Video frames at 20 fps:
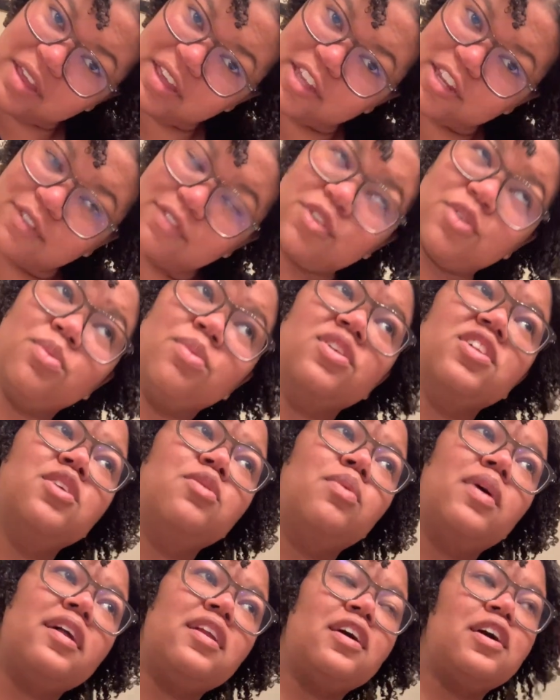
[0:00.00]
And if you really
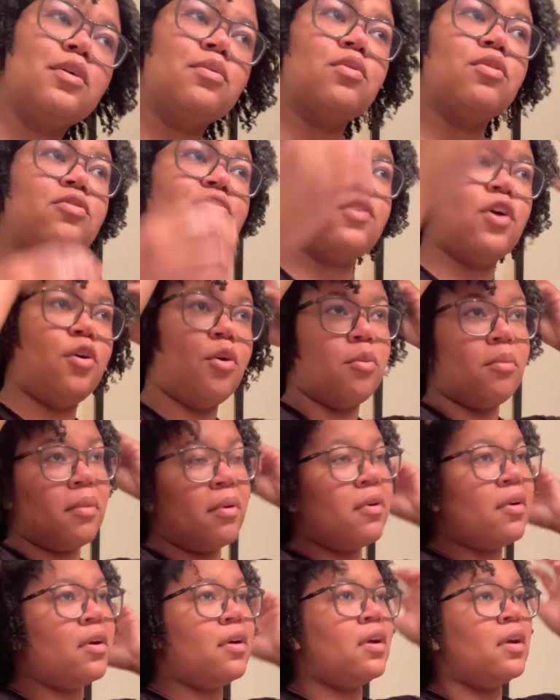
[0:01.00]
wet it, it will foam.
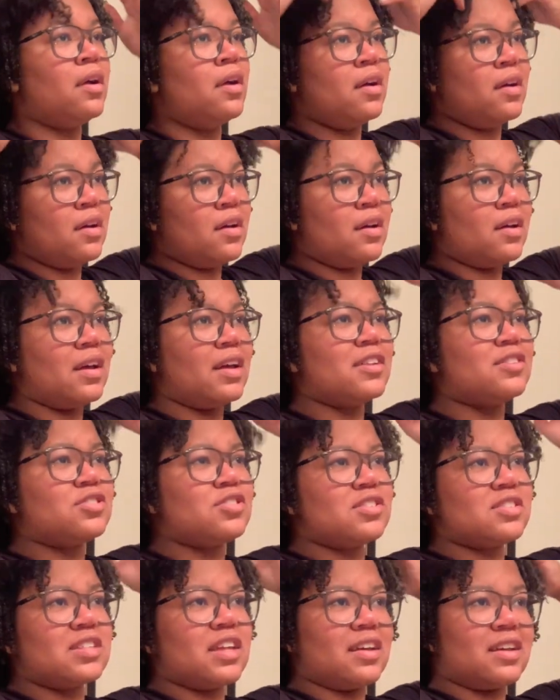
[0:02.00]
It's
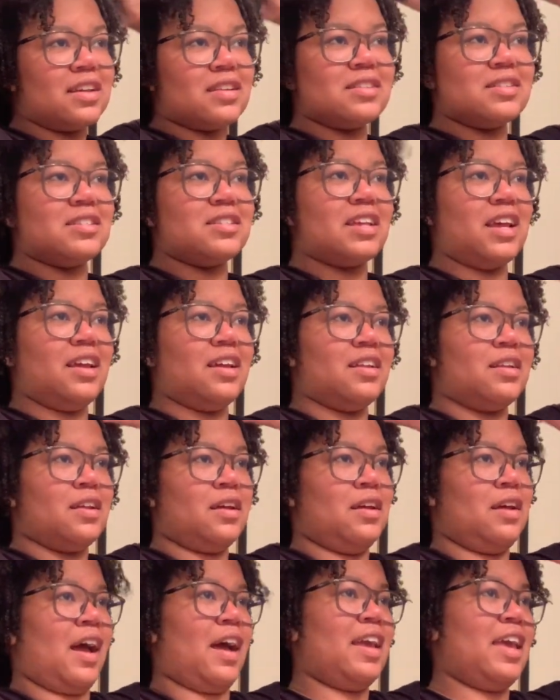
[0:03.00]
just like insane.
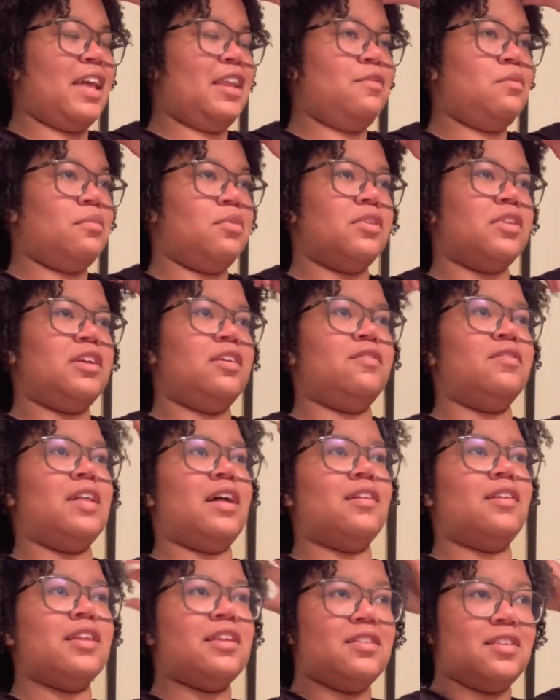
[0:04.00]
I can't even believe
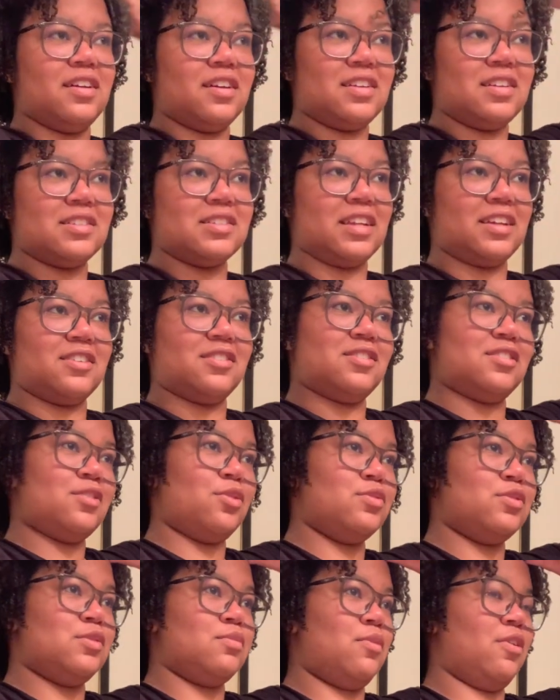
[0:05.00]
that Linda is like so
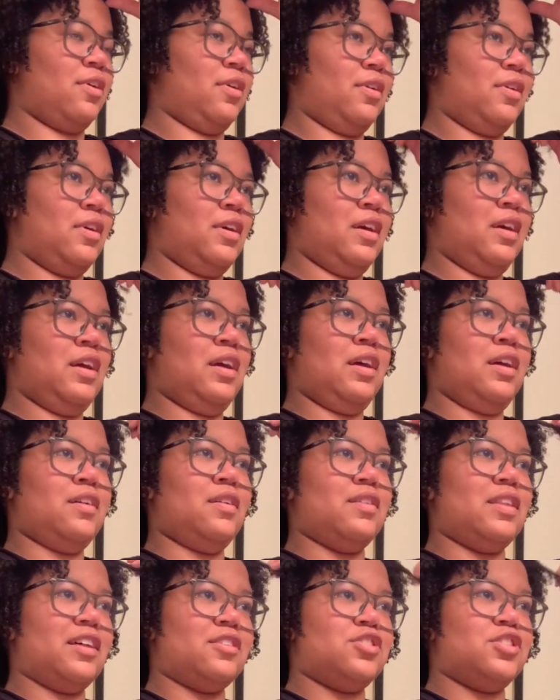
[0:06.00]
smart
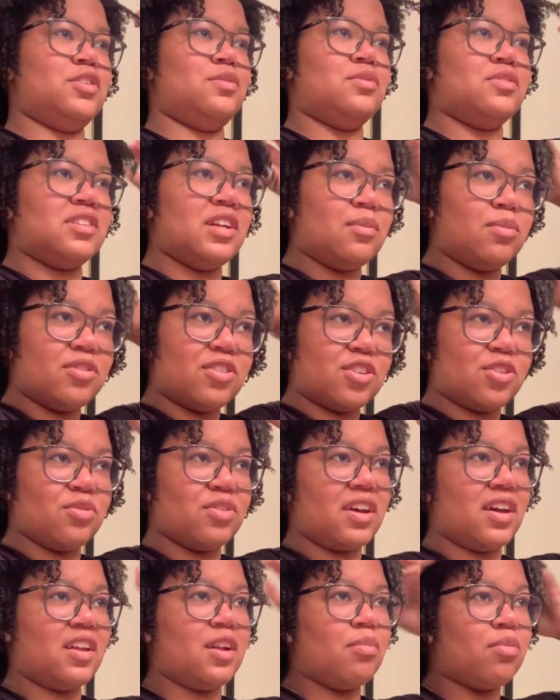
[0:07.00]
that she was able to
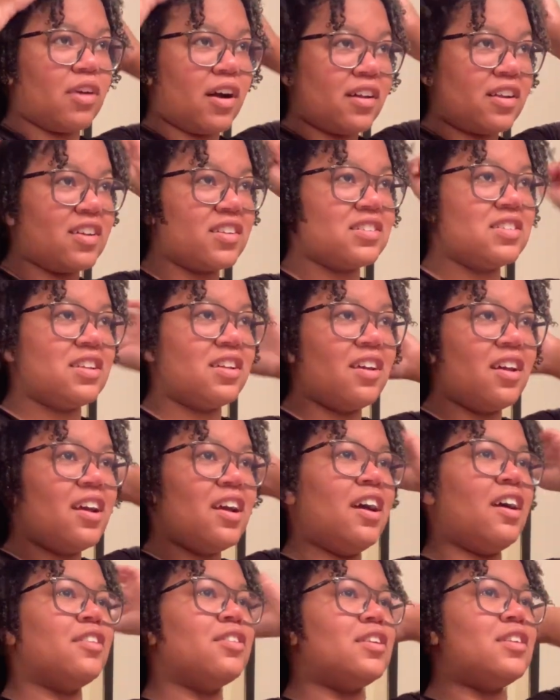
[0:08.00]
create a product
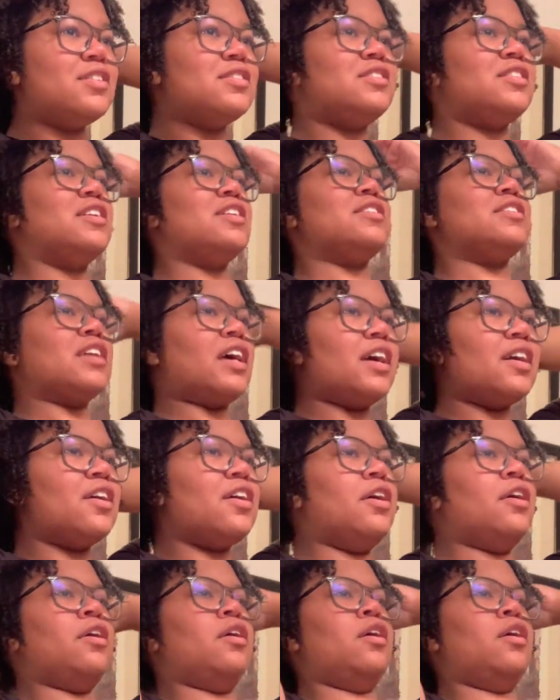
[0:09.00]
that is this like